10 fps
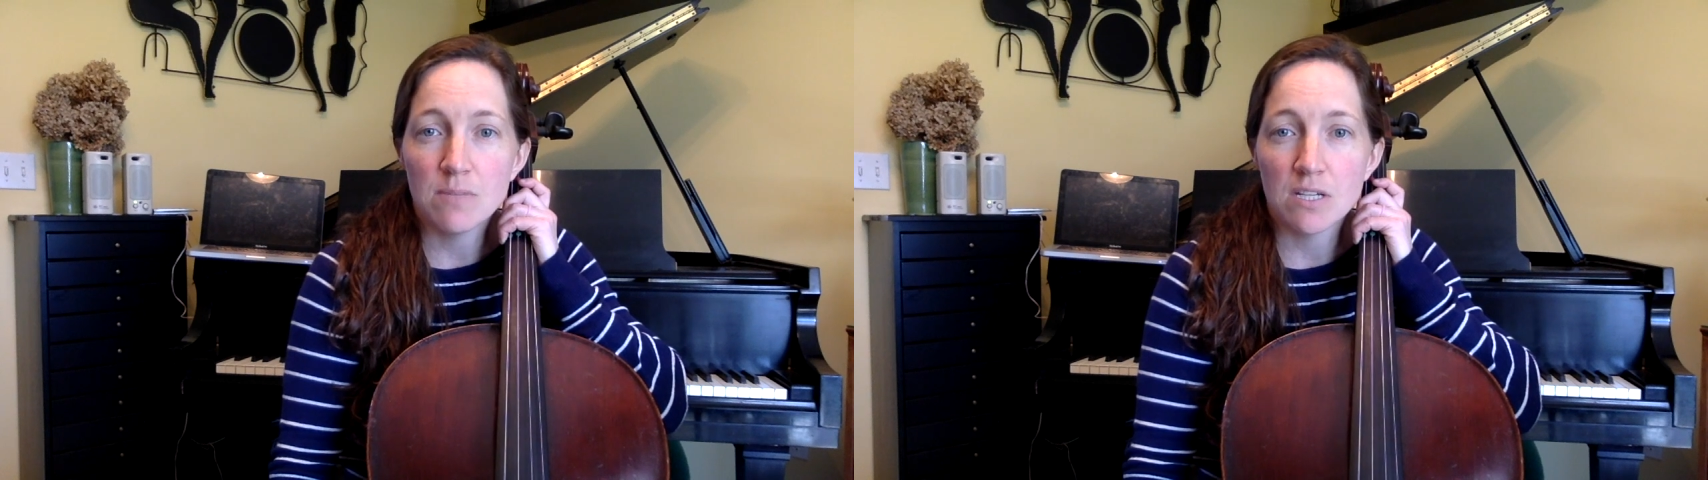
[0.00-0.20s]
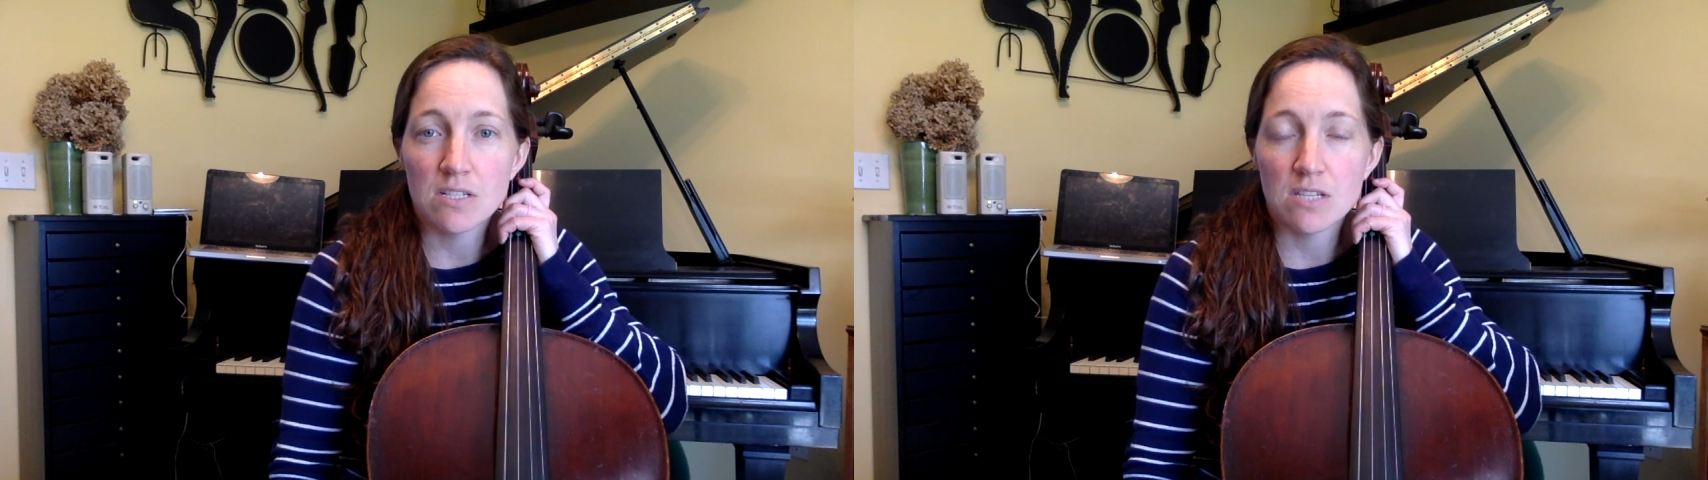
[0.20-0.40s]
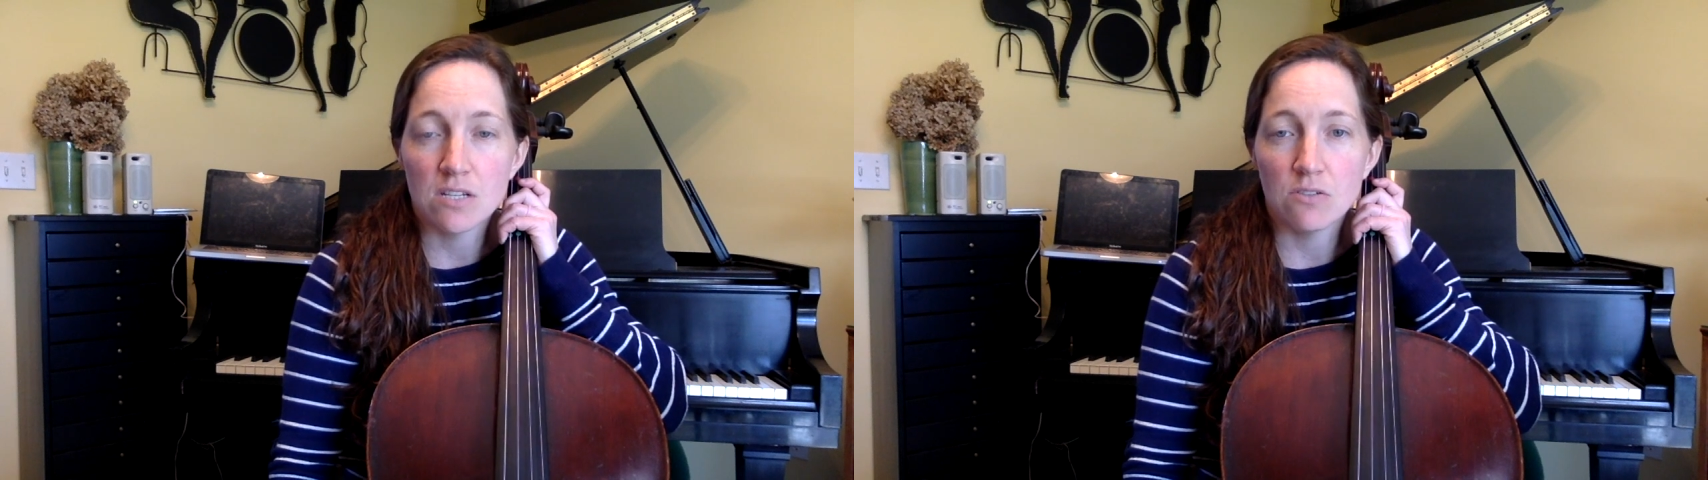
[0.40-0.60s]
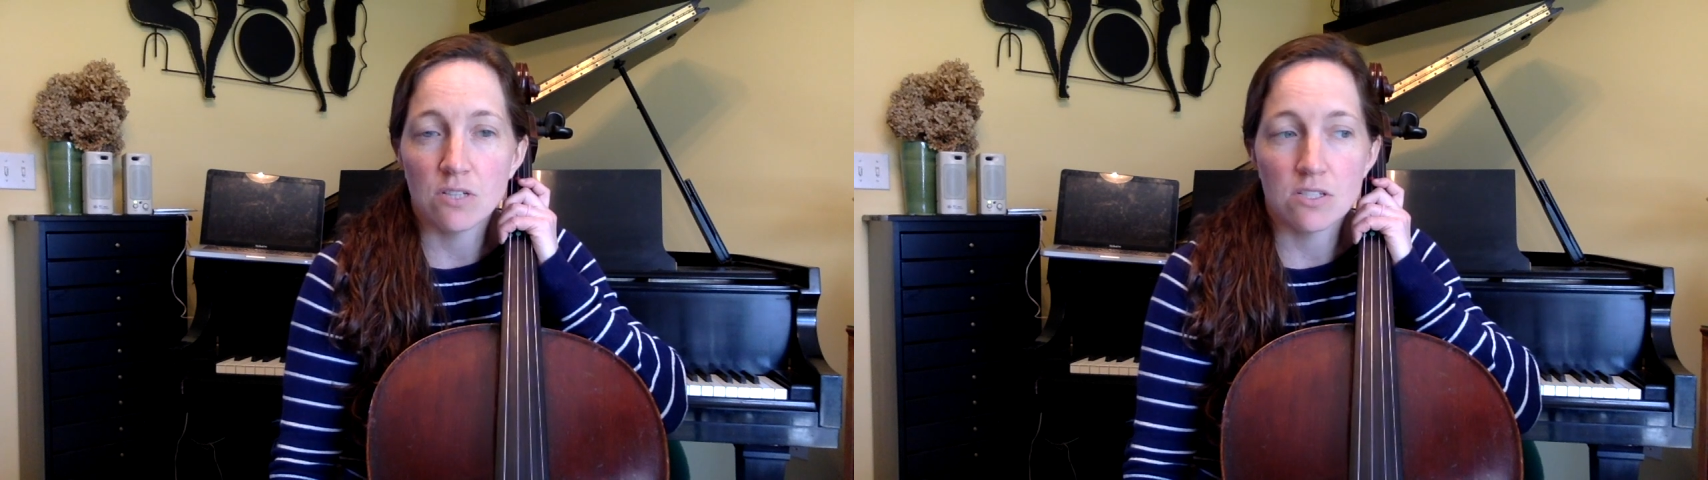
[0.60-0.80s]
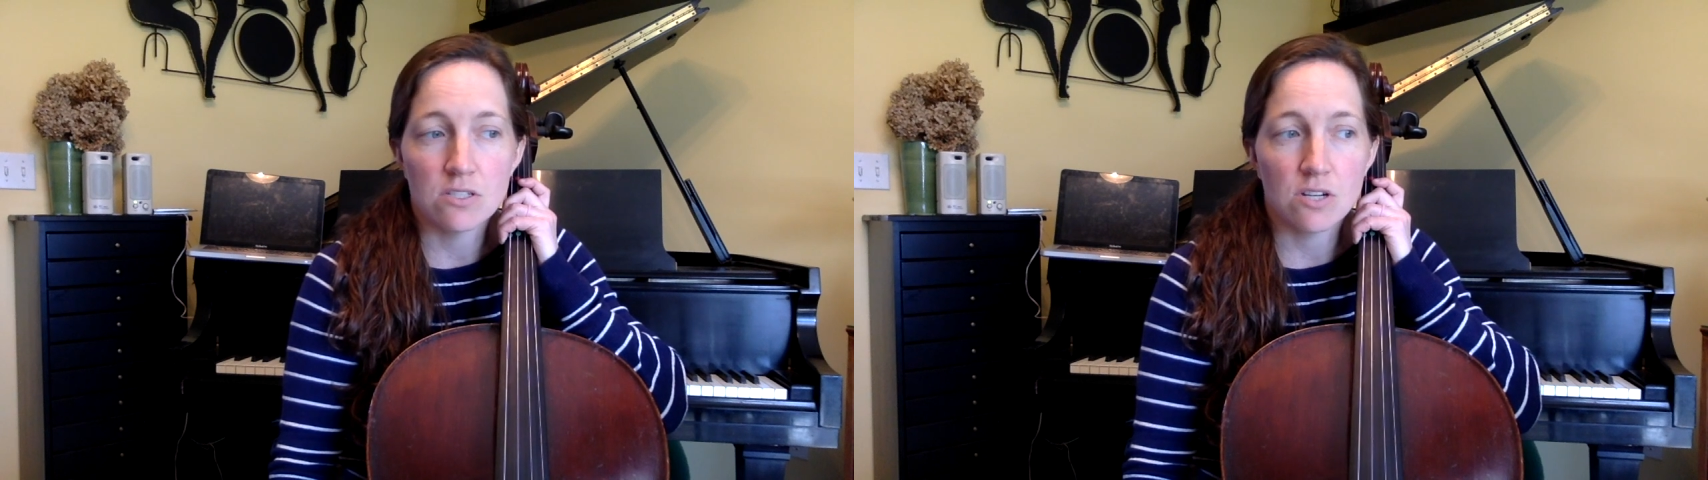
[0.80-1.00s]
because then you
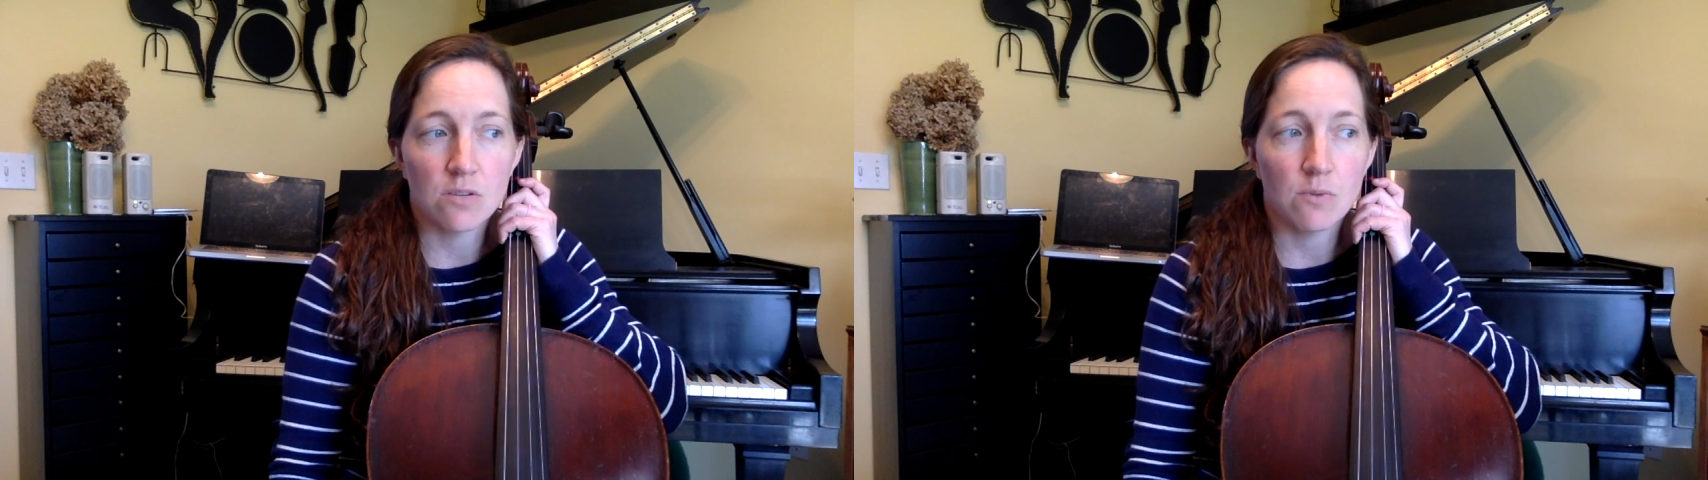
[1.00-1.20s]
could start